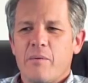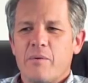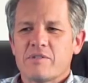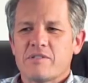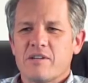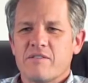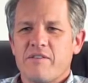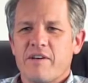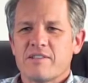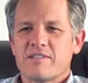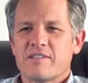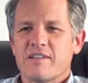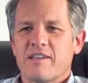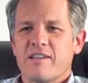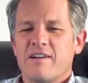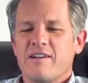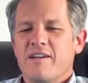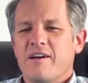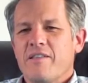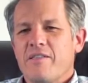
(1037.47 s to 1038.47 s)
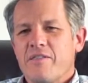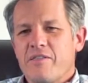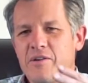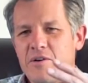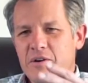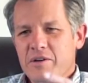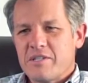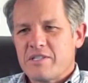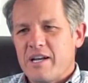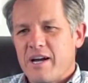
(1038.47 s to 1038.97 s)
was investigated a
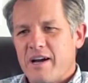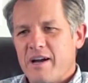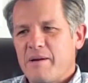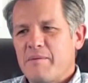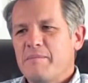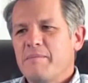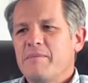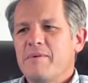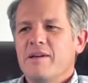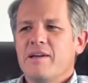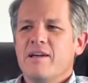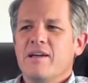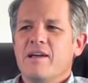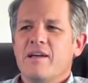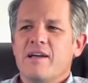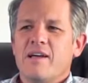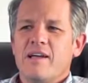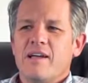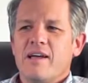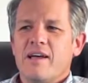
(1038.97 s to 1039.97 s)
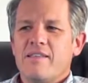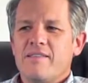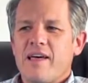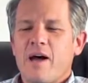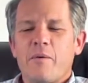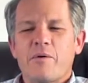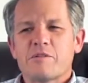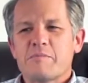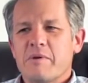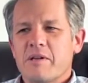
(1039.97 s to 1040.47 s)
3rd time, and
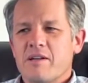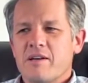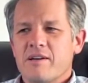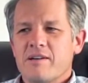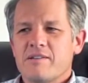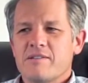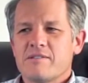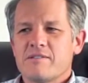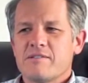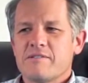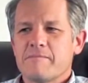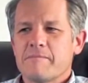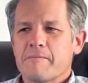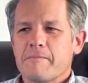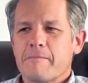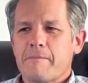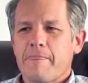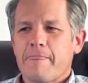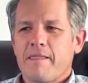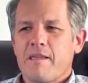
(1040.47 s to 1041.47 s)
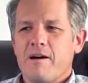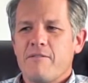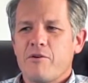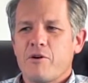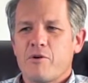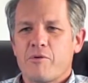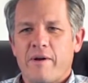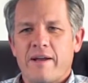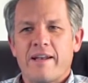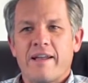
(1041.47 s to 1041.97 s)
that was because of
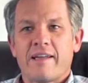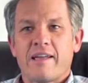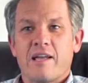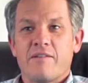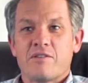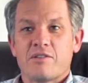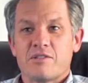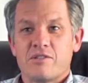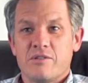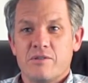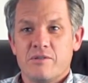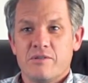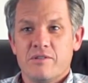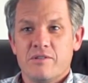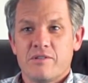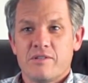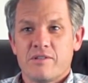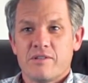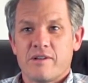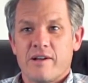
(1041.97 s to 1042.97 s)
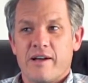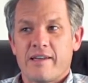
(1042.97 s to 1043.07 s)
a grade I gave a student.